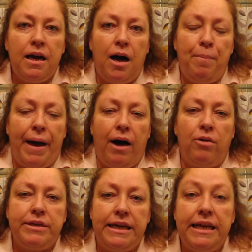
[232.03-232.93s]

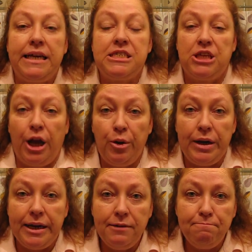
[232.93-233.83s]
about eating
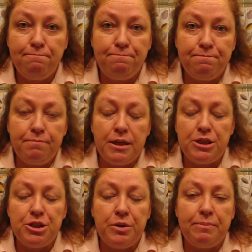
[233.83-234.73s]
slowly
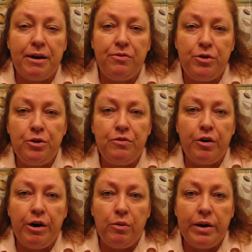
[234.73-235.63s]
and chewing my food
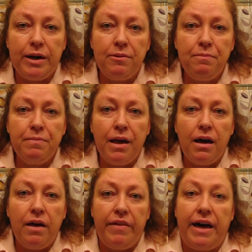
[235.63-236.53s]
very well.
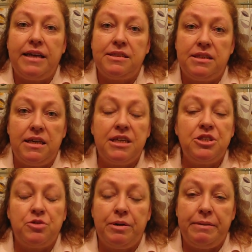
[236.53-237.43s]
That's
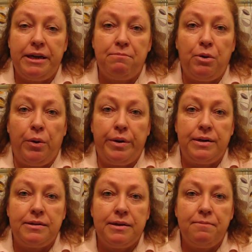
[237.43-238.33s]
extremely
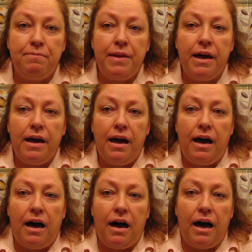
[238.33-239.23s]
important.
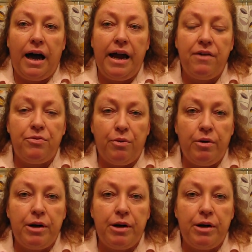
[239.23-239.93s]
I have thrown